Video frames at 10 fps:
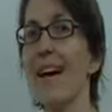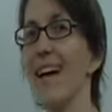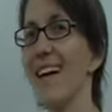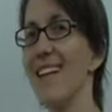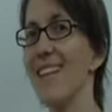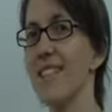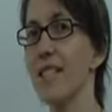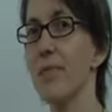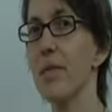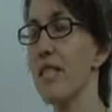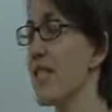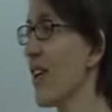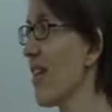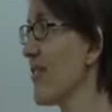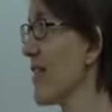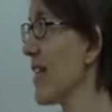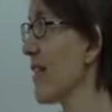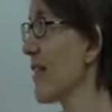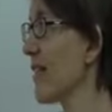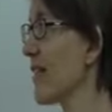Hi, this is Mrs. Often,
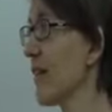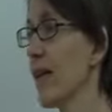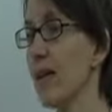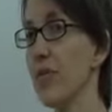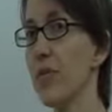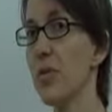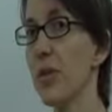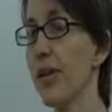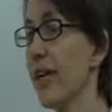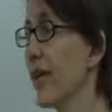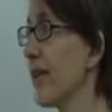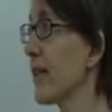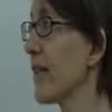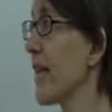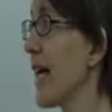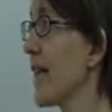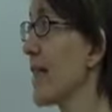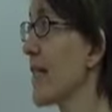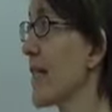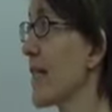and we're here today
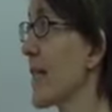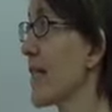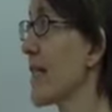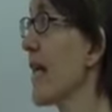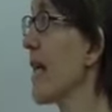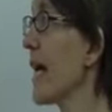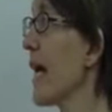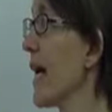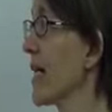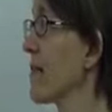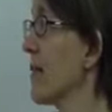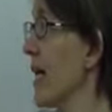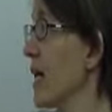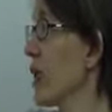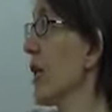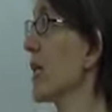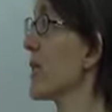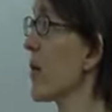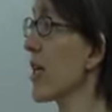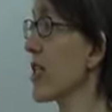to discuss exponential
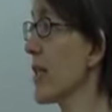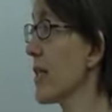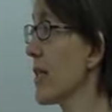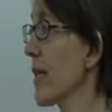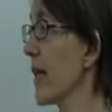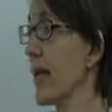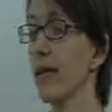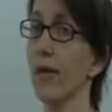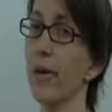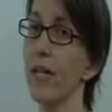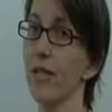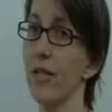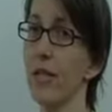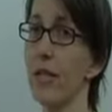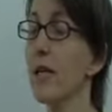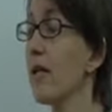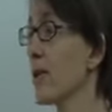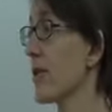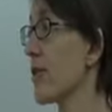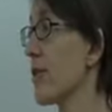expressions and equations.
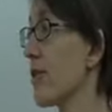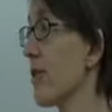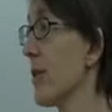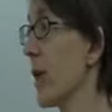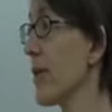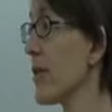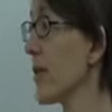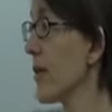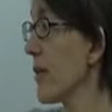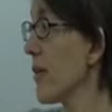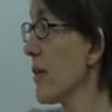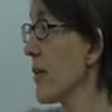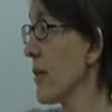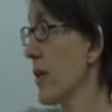Just as a reminder to you,